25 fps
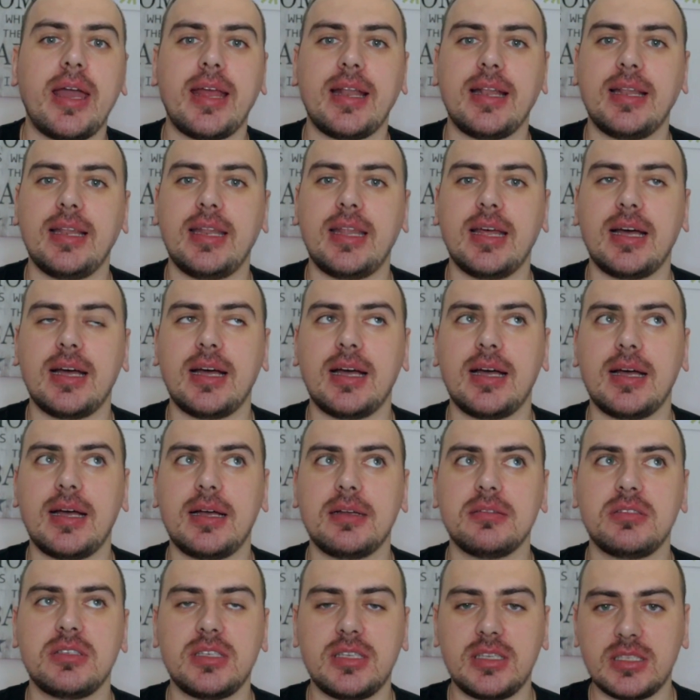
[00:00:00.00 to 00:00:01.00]

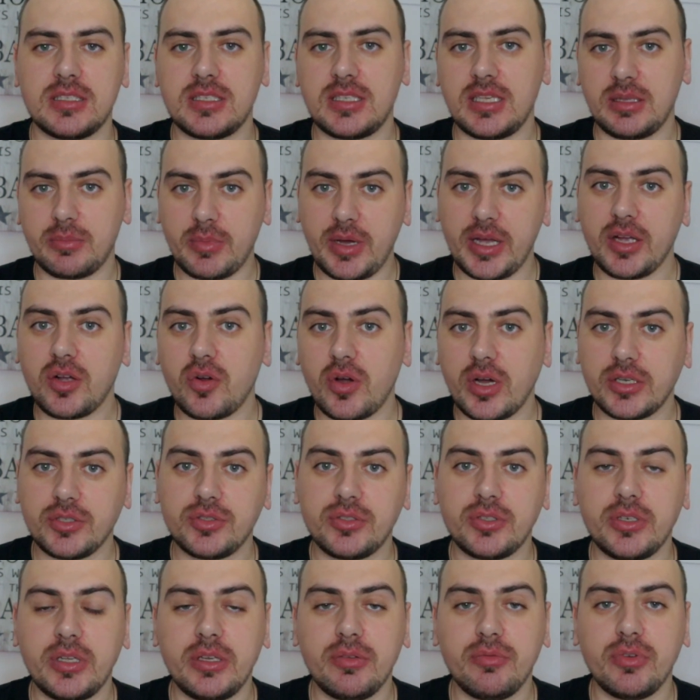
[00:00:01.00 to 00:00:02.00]
and since in my
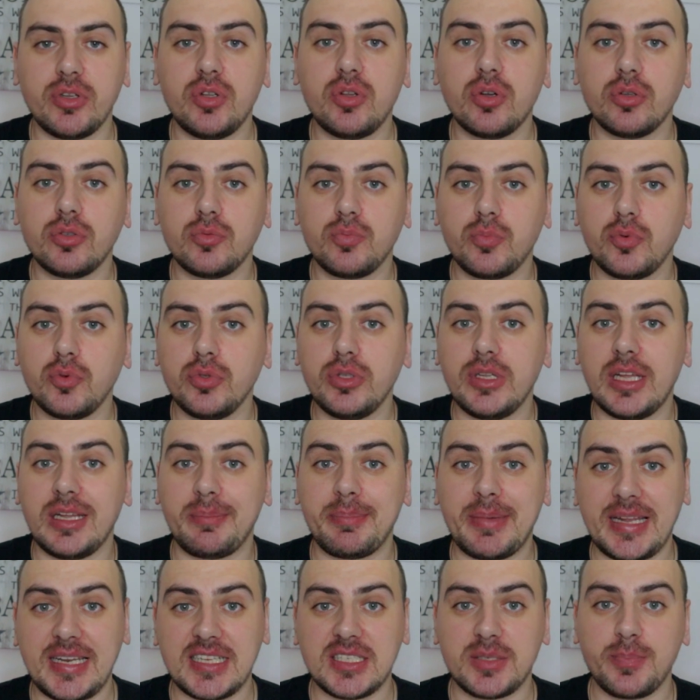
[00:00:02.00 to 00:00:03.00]
country we don't put
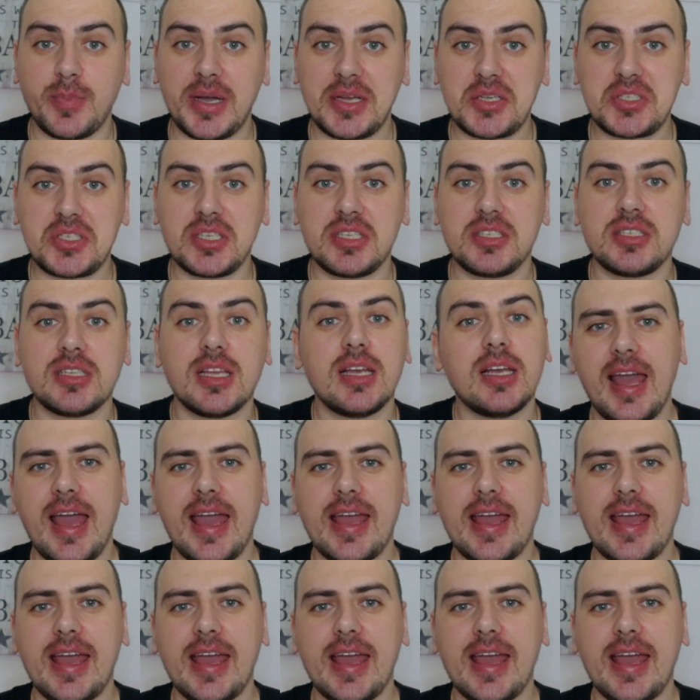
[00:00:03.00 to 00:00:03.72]
that many spices,